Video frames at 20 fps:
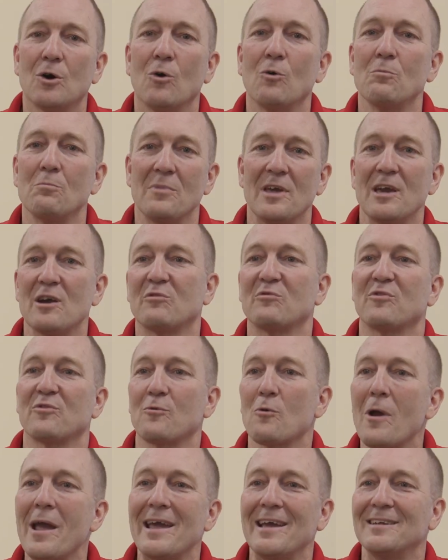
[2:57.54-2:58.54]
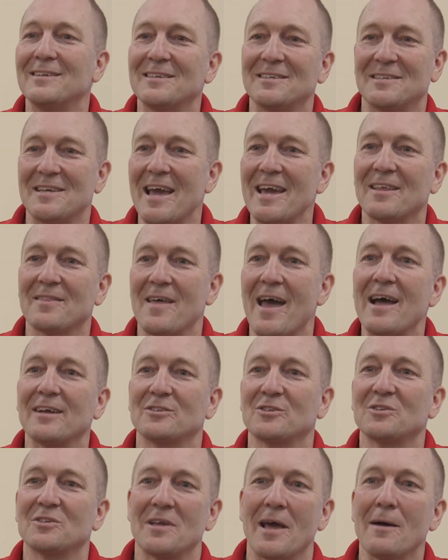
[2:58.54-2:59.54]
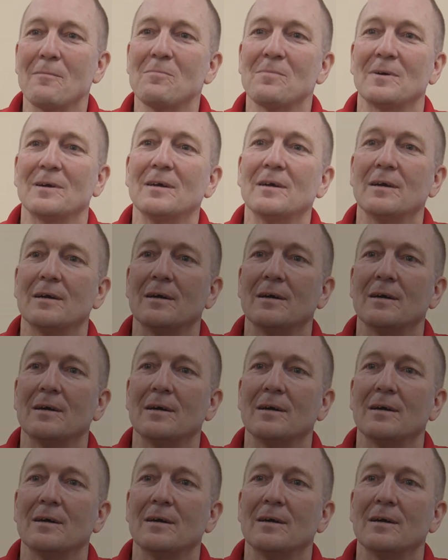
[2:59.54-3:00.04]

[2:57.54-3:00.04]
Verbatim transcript: Don't be afraid to take that step.